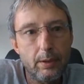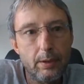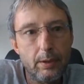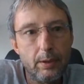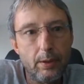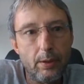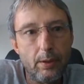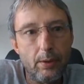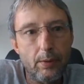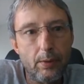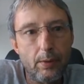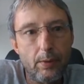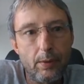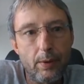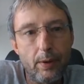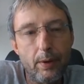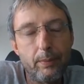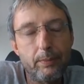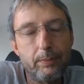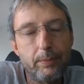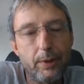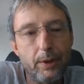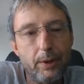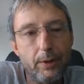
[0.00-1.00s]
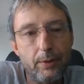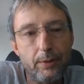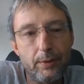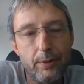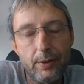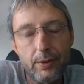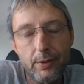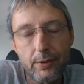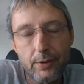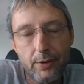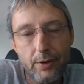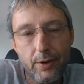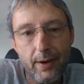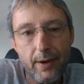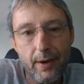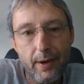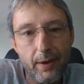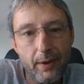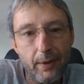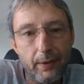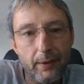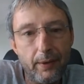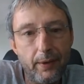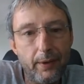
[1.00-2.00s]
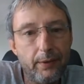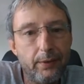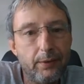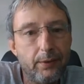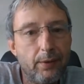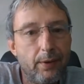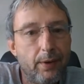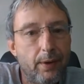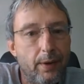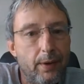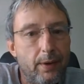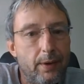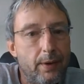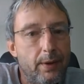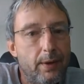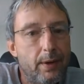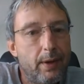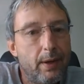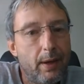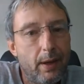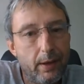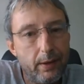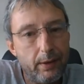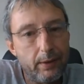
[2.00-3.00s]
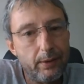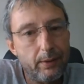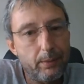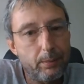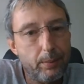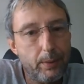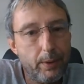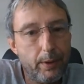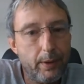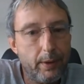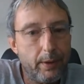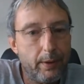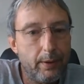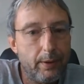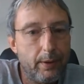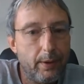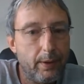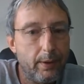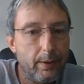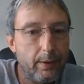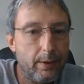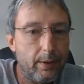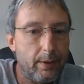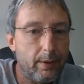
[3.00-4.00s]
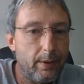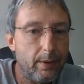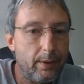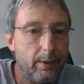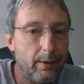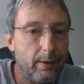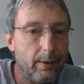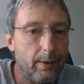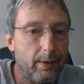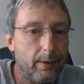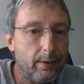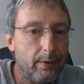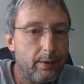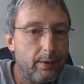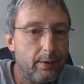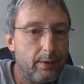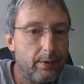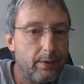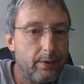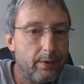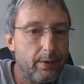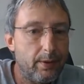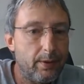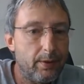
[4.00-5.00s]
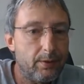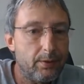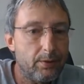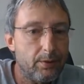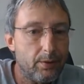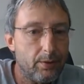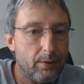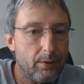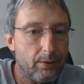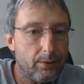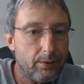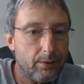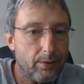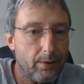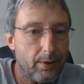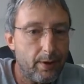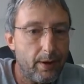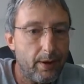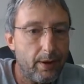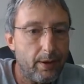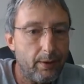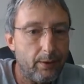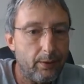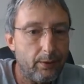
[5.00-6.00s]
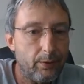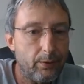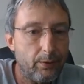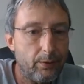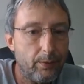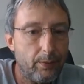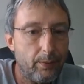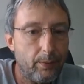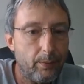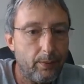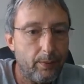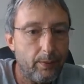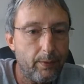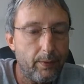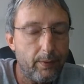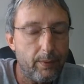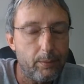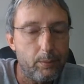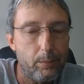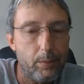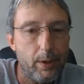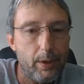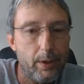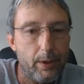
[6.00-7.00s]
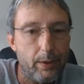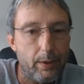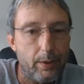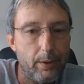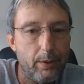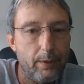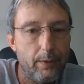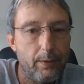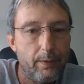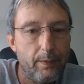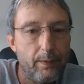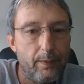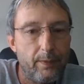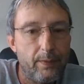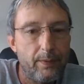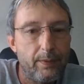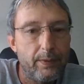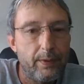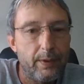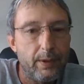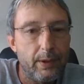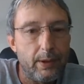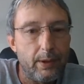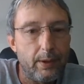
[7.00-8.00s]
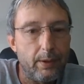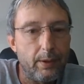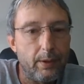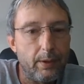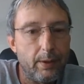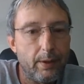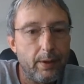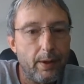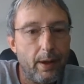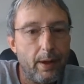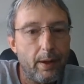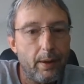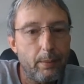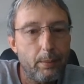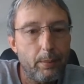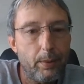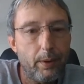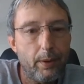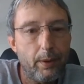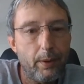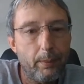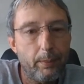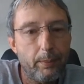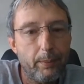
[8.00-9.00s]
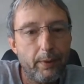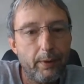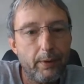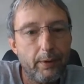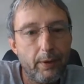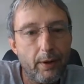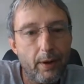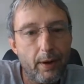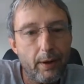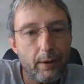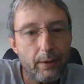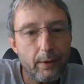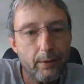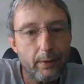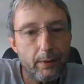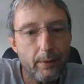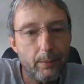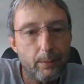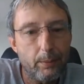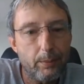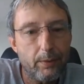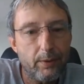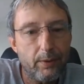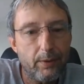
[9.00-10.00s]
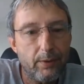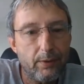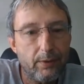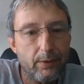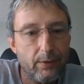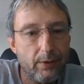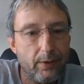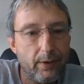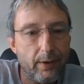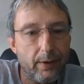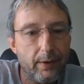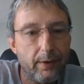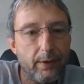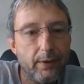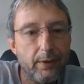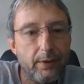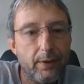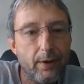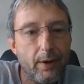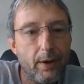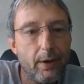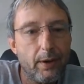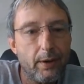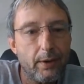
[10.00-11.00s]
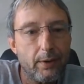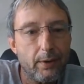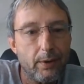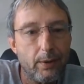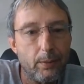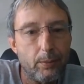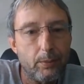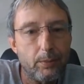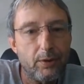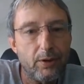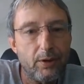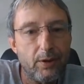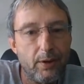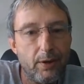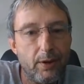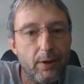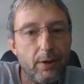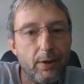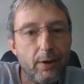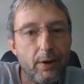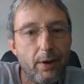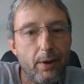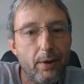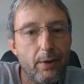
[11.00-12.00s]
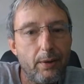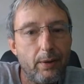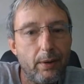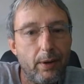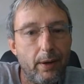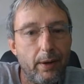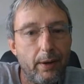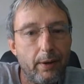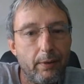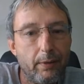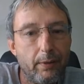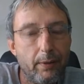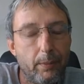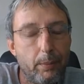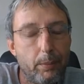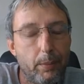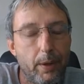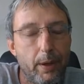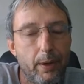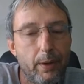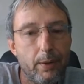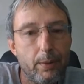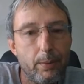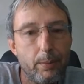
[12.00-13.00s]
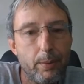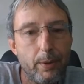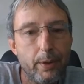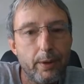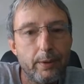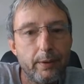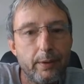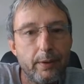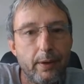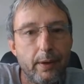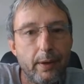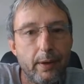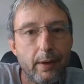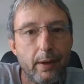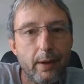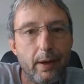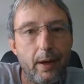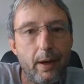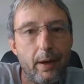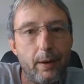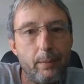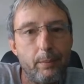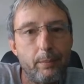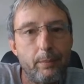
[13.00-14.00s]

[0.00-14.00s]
or up to your channel list, and you put in the digital channels from the repeater. You got to pull up the talk groups, set the talk groups. You need to go to like repeaterbook.com